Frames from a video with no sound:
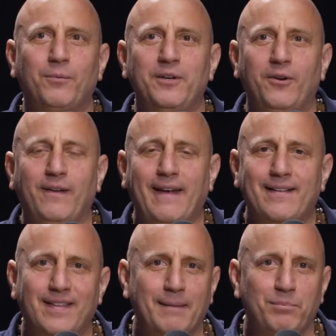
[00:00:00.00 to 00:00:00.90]
when you get
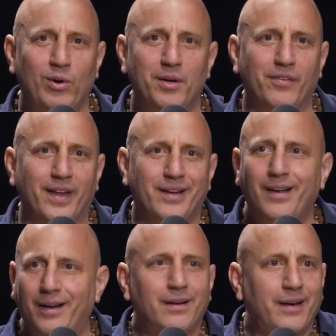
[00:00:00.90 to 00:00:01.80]
to that point, you're like,
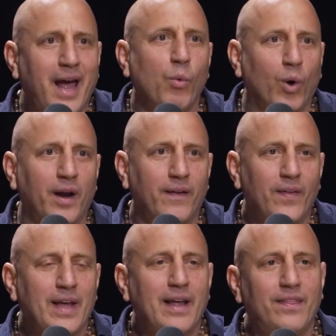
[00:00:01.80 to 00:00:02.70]
yeah, now what?
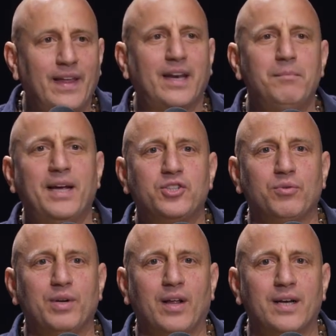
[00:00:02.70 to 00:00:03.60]
Then it makes you
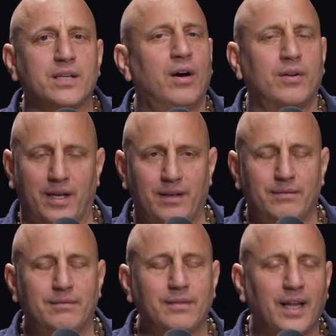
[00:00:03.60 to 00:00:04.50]
realize, okay,
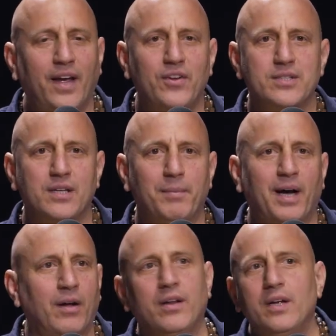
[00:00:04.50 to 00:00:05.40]
life isn't
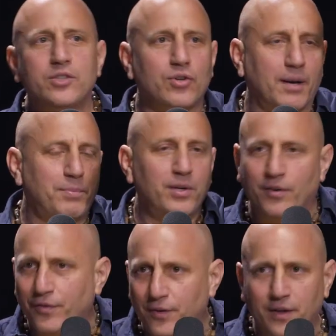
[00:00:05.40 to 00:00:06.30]
about trying to put your
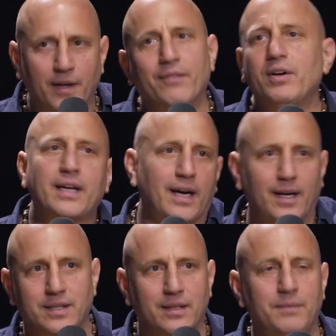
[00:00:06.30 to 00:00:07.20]
foot on every
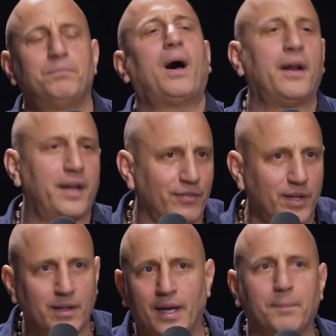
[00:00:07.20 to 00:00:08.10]
continent, on
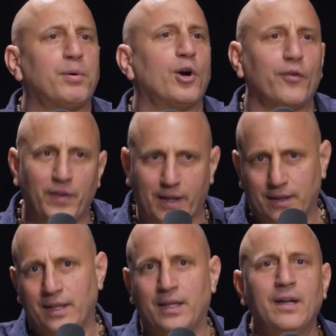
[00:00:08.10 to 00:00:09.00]
every like
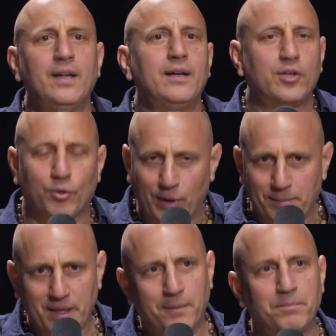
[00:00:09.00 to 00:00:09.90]
perfectly
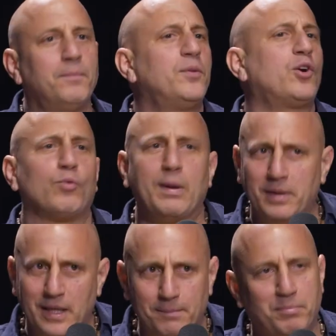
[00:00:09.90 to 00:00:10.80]
Caribbean
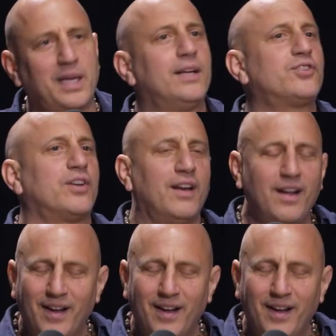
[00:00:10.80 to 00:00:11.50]
beach. And